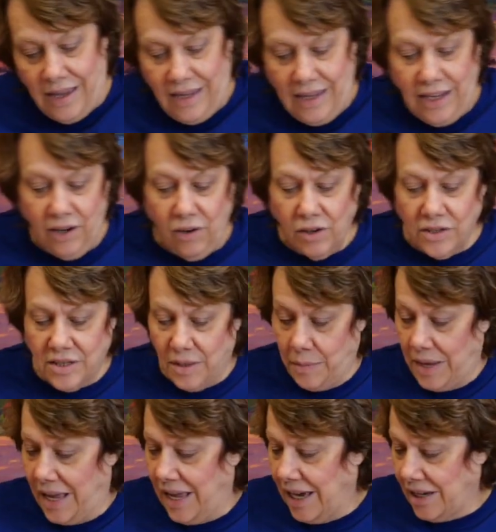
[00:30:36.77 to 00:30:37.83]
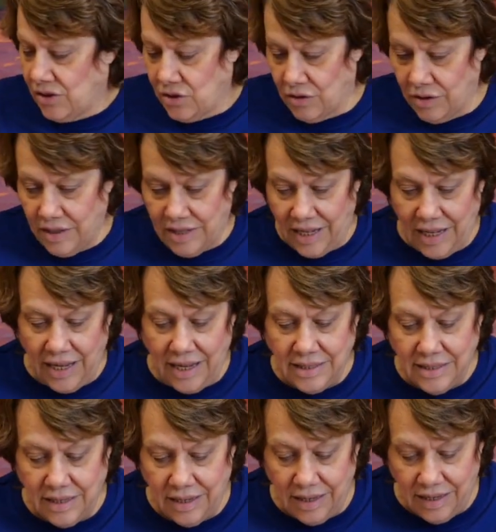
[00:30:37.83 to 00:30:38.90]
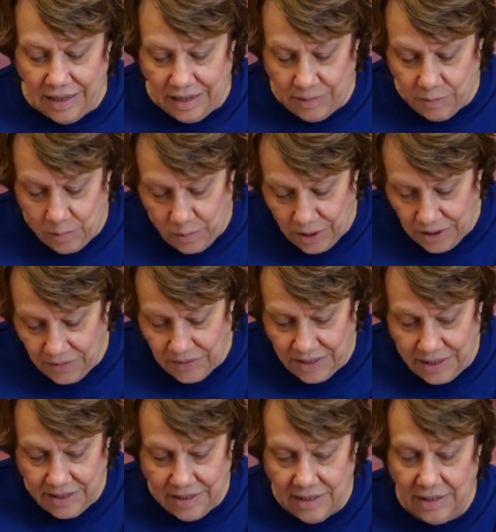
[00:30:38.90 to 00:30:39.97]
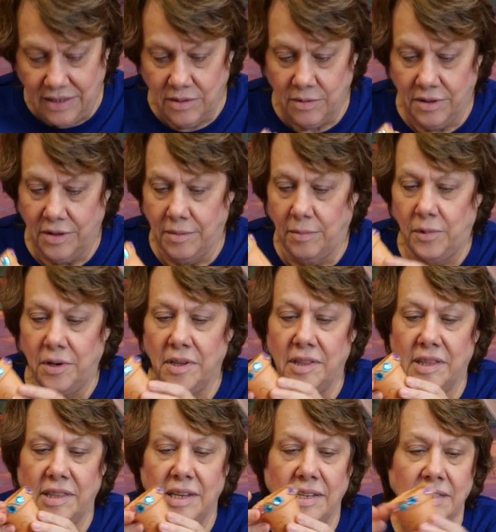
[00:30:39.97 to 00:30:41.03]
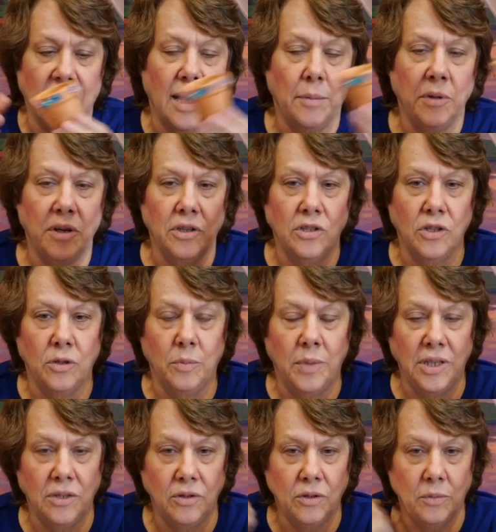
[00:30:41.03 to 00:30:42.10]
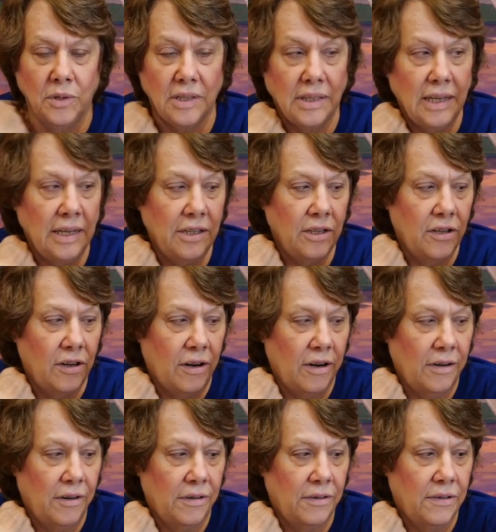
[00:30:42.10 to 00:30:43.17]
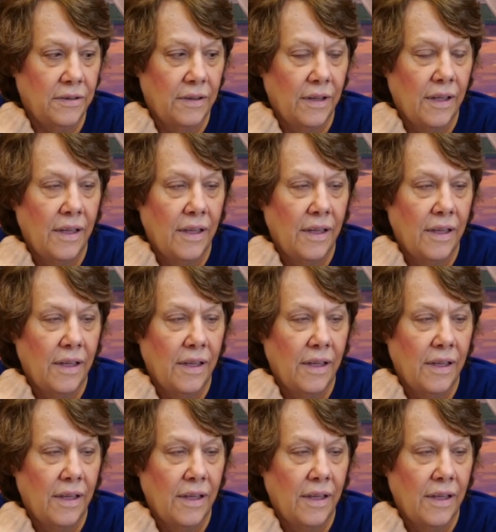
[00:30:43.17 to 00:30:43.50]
Here are some extra things, and one of these is one of the things I'm going to be doing with kindergartners.